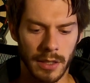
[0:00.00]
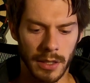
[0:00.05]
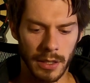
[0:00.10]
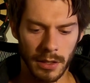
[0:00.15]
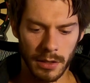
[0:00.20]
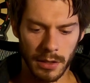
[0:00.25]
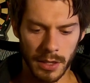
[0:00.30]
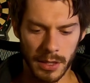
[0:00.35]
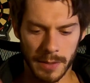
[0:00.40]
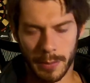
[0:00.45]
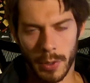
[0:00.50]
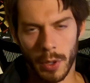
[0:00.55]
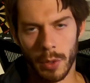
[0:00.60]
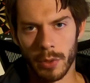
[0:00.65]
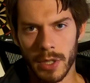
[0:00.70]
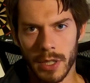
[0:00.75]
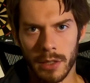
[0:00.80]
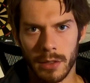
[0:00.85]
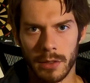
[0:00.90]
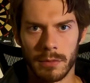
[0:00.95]
Like, this
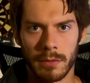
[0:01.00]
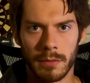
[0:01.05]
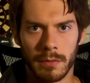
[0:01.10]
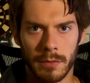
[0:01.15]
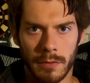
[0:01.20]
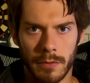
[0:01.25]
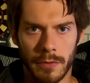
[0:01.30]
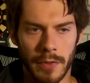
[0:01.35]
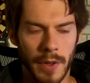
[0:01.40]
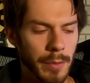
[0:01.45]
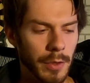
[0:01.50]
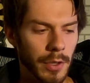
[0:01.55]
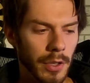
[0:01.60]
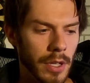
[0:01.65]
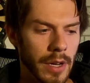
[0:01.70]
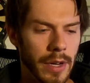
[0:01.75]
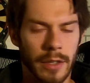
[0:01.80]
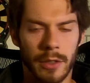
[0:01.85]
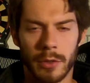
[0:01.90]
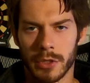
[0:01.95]
broken
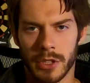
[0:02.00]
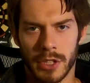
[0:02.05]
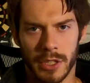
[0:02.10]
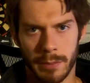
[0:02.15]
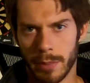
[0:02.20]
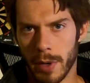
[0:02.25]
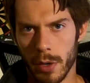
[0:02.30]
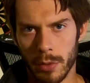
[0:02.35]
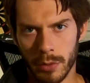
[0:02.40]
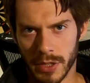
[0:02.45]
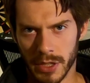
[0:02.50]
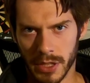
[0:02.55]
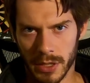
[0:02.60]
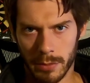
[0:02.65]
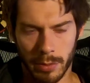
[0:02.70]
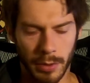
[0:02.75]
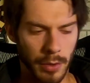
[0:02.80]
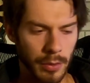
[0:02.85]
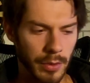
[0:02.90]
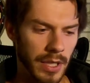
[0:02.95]
fibula, or
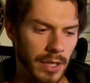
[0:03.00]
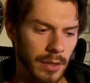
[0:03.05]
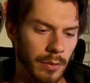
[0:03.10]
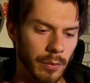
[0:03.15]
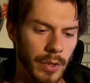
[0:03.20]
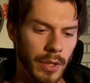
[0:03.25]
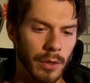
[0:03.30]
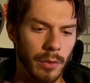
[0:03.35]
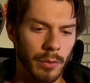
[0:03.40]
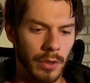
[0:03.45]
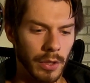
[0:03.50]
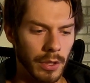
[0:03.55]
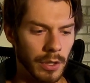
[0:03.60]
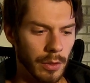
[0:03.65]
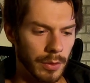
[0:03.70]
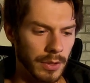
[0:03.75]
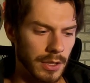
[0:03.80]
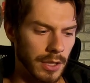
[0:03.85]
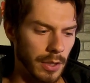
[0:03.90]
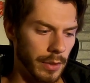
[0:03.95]
supposed broken, we don't really
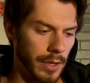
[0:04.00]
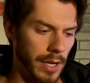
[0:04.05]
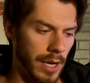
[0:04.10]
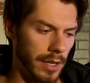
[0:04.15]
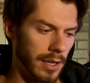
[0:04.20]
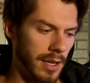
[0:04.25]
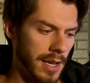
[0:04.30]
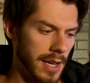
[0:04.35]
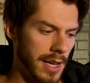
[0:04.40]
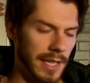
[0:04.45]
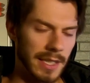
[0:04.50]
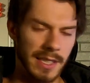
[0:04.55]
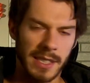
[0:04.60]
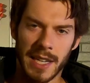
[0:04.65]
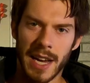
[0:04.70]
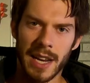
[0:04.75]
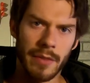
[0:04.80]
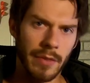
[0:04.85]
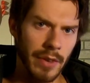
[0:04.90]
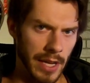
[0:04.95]
know what's going on, it's
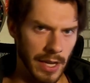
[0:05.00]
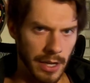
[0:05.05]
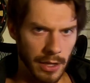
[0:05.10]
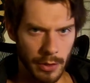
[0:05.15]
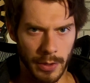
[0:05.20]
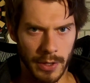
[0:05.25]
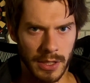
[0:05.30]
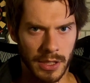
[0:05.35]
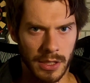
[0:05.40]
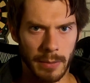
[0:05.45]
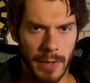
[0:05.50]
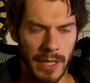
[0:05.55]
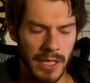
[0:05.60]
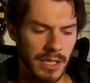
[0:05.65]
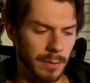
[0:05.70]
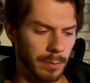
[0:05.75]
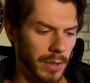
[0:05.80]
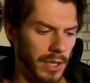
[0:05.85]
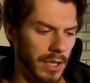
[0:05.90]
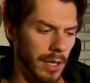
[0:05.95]
kind of a hindrance to my
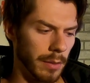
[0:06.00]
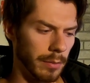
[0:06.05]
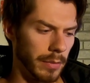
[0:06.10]
speed.